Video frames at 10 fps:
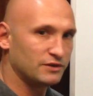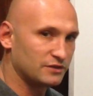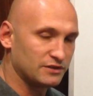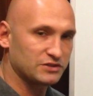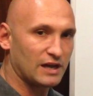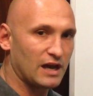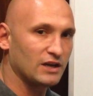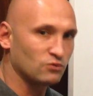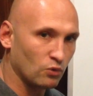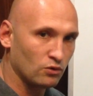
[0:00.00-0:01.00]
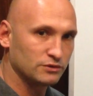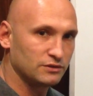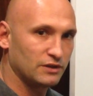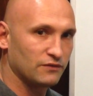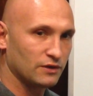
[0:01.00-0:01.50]
to disguise, roll into
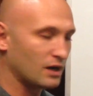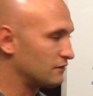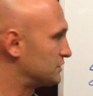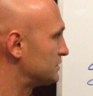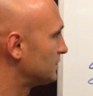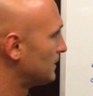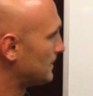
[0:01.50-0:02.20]
different coverages.